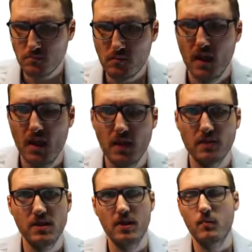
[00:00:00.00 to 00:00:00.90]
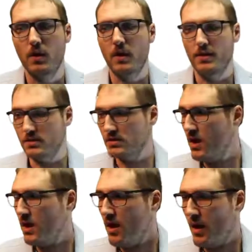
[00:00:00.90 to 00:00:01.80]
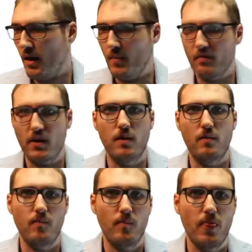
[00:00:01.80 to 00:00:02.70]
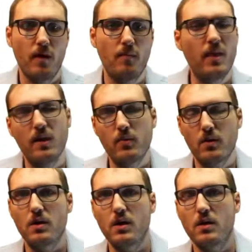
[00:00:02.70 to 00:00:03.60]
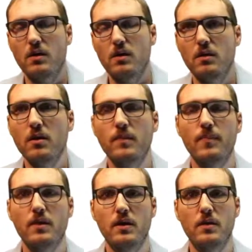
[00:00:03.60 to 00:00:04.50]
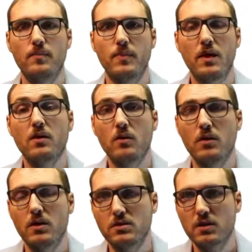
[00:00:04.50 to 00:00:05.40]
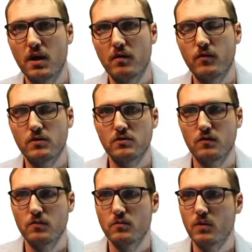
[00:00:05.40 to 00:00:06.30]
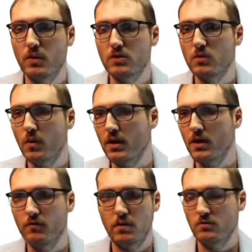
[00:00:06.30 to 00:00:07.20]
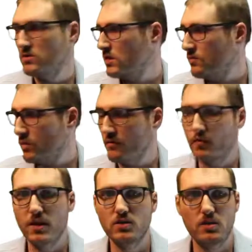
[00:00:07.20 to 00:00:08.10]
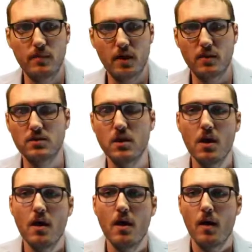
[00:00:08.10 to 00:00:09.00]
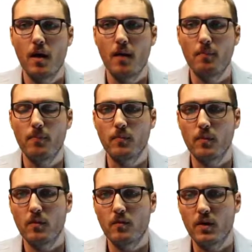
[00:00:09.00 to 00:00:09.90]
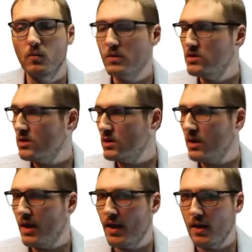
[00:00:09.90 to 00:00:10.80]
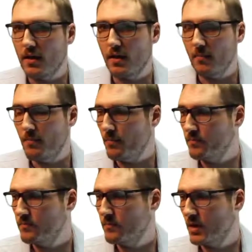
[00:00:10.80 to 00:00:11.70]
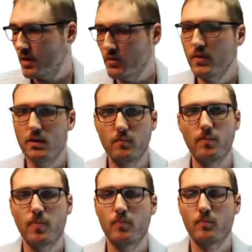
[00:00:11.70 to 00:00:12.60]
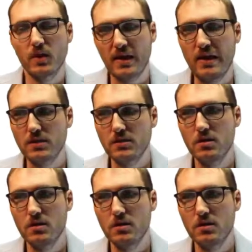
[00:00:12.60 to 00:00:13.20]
an example. In this, I've got a paper in the Internoise conference from 2020, if you're interested in more information about this. But we took a aluminum plate